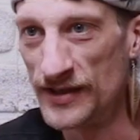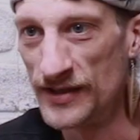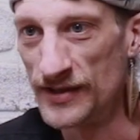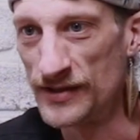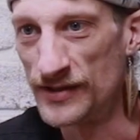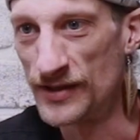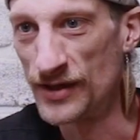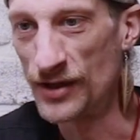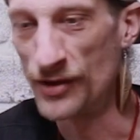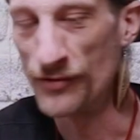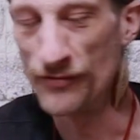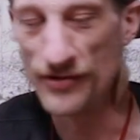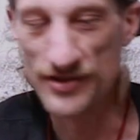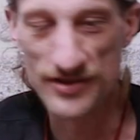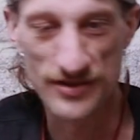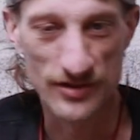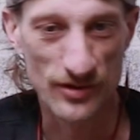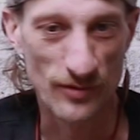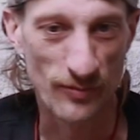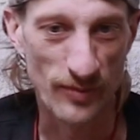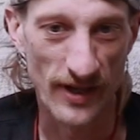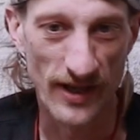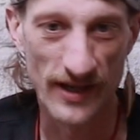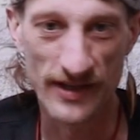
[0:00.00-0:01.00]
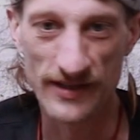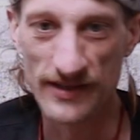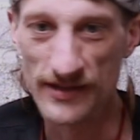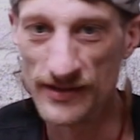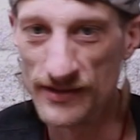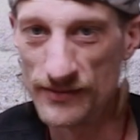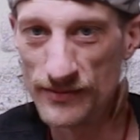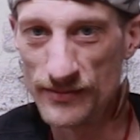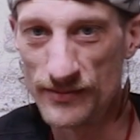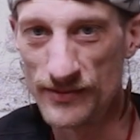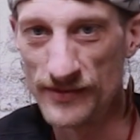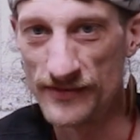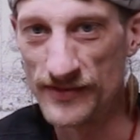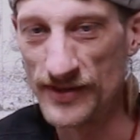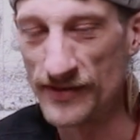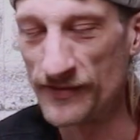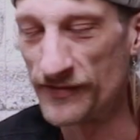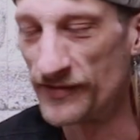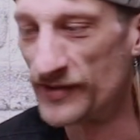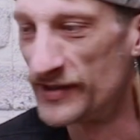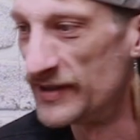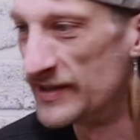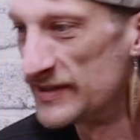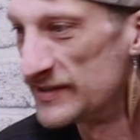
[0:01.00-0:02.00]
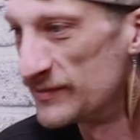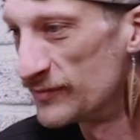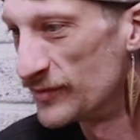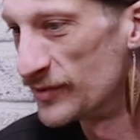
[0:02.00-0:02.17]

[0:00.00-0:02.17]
you know, our original blend that we've done for years